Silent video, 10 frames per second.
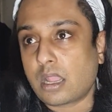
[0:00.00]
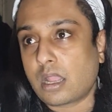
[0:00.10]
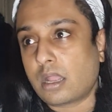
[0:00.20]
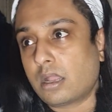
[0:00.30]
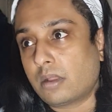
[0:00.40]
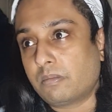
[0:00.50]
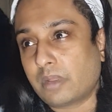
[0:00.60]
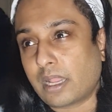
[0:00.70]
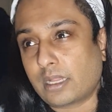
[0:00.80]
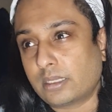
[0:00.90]

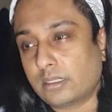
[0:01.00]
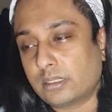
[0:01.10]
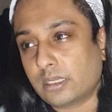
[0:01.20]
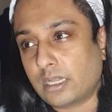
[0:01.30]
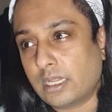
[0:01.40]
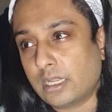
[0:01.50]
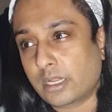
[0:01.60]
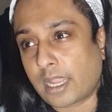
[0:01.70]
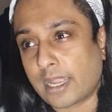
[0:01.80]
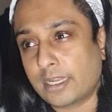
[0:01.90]
and he
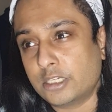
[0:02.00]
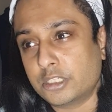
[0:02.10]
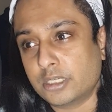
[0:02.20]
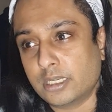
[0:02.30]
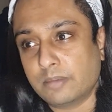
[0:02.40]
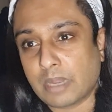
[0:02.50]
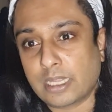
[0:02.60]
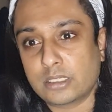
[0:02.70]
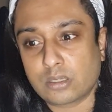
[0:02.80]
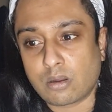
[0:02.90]
occasionally
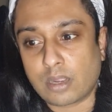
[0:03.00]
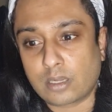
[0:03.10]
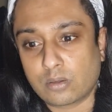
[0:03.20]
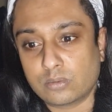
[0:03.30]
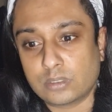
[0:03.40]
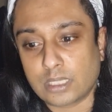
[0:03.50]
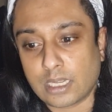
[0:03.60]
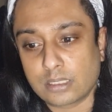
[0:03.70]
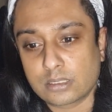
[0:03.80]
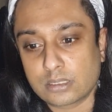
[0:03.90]
makes eye
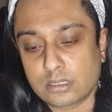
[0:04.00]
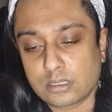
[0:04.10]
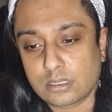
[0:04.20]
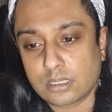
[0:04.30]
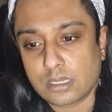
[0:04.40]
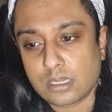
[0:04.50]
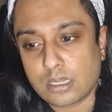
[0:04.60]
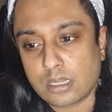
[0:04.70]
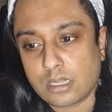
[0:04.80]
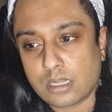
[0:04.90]
contact,
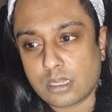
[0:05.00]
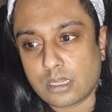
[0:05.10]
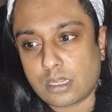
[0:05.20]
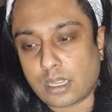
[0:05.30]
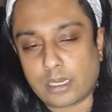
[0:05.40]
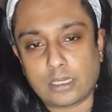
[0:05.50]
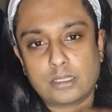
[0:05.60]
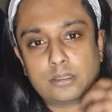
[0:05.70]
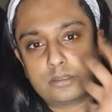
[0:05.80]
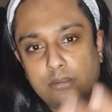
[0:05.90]

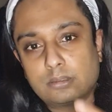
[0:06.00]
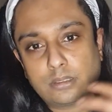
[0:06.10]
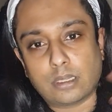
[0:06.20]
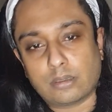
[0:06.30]
and he